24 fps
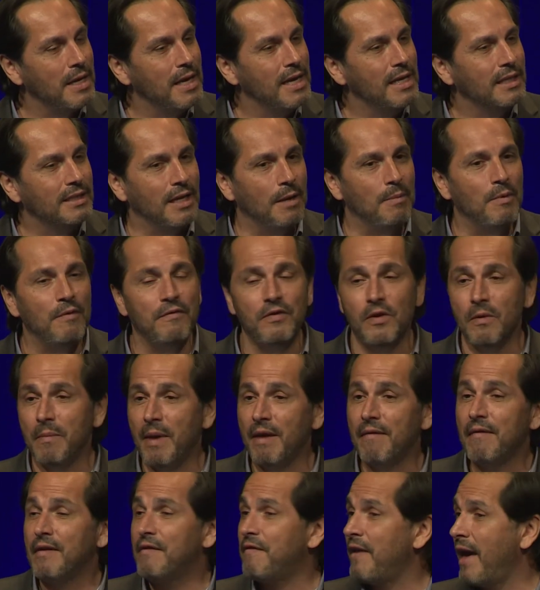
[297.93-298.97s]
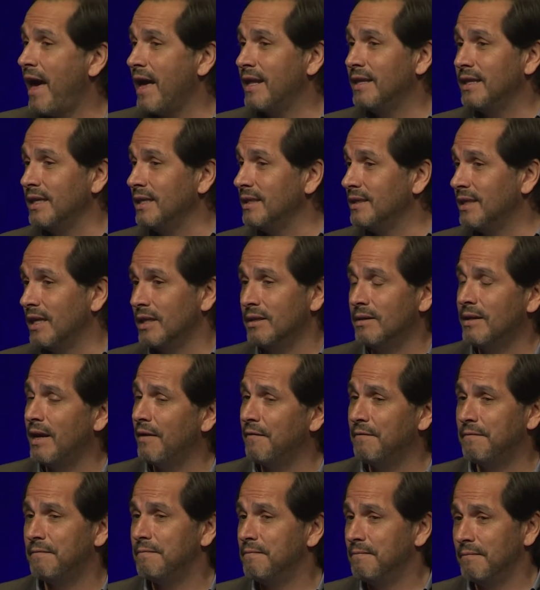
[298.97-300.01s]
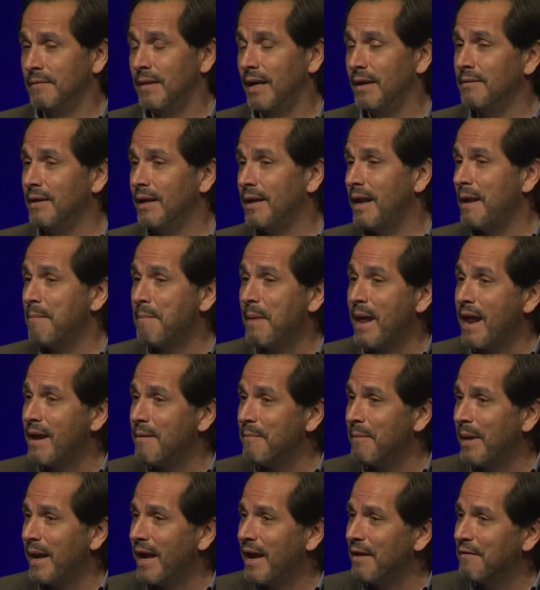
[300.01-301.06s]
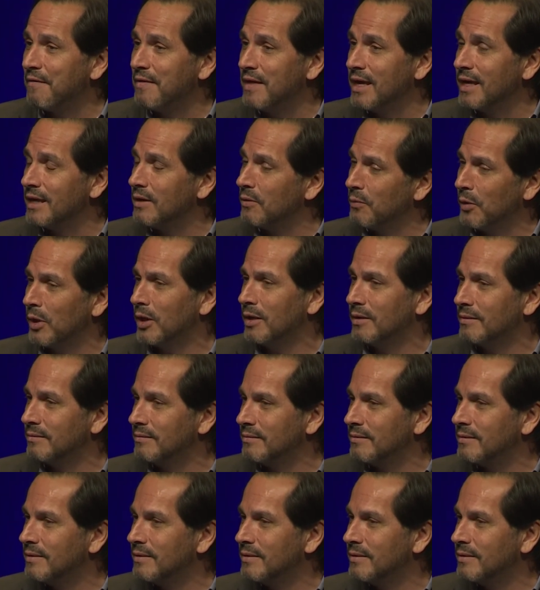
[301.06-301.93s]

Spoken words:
Some of you may have had these and may have think, well,